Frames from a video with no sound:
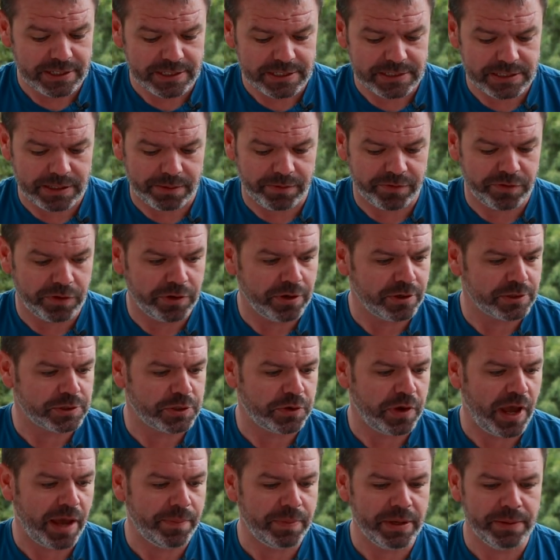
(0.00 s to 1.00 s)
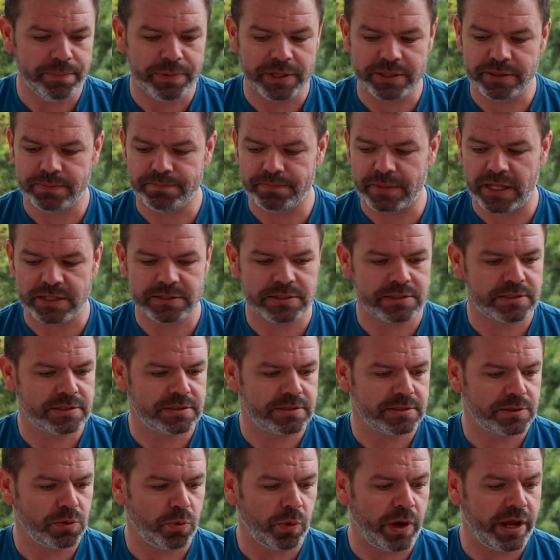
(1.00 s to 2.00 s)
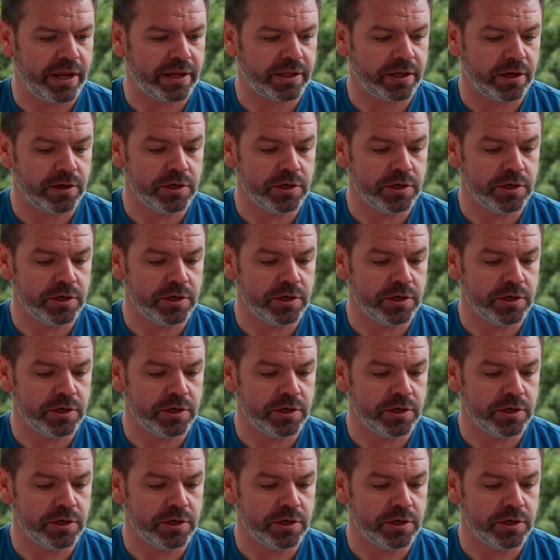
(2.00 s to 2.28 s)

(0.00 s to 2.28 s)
Some of you not too happy, but that's the way it